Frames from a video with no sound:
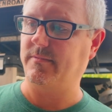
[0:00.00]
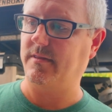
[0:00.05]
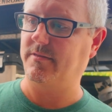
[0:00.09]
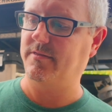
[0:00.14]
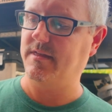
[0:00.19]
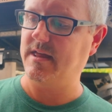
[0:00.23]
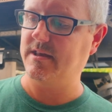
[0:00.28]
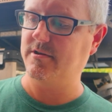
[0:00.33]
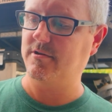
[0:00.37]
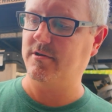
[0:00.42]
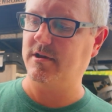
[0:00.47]

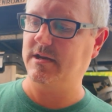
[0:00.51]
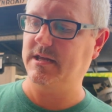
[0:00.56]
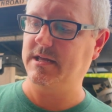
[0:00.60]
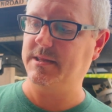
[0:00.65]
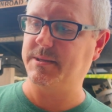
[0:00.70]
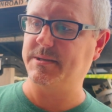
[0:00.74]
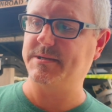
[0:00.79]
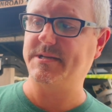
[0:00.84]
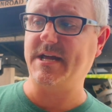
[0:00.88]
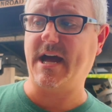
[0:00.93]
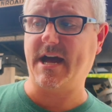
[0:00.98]
Then you're going to hit
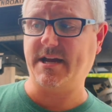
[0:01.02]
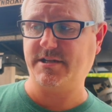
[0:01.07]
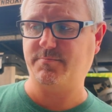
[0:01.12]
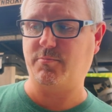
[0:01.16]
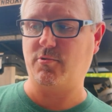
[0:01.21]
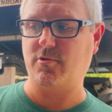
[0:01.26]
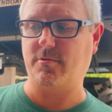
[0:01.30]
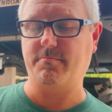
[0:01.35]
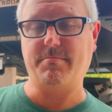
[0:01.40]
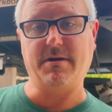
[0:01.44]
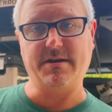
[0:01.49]
the
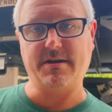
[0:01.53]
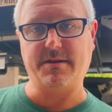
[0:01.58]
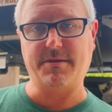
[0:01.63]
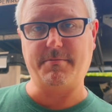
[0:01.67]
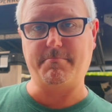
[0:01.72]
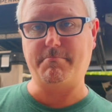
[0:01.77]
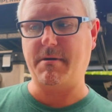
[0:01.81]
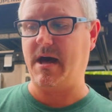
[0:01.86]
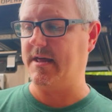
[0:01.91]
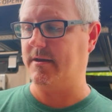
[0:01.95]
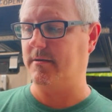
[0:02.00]
dashboard button at the
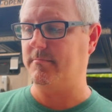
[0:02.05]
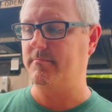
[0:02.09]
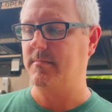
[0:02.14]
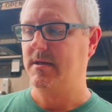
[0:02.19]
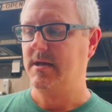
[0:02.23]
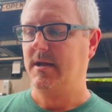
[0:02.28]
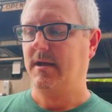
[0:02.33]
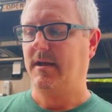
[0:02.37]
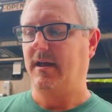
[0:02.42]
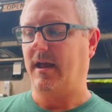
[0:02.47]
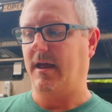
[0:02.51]
bottom,
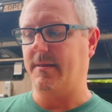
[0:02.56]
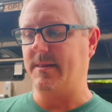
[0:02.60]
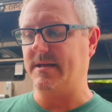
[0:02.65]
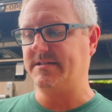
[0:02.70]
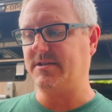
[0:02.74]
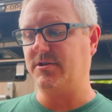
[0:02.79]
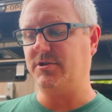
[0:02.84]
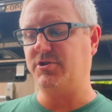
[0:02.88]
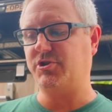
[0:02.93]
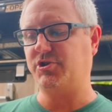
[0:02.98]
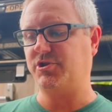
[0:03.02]
and
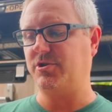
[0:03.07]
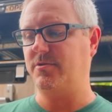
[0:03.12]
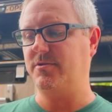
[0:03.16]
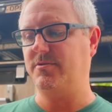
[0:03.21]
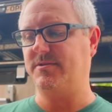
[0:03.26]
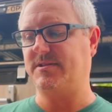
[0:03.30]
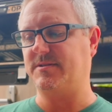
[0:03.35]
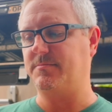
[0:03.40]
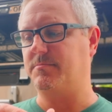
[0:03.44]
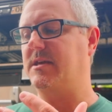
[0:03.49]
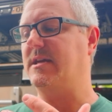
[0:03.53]
that's going to show you
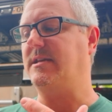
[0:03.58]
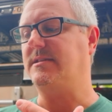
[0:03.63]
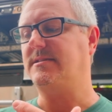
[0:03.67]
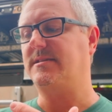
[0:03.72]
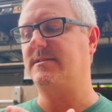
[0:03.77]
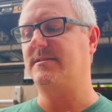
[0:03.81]
some things.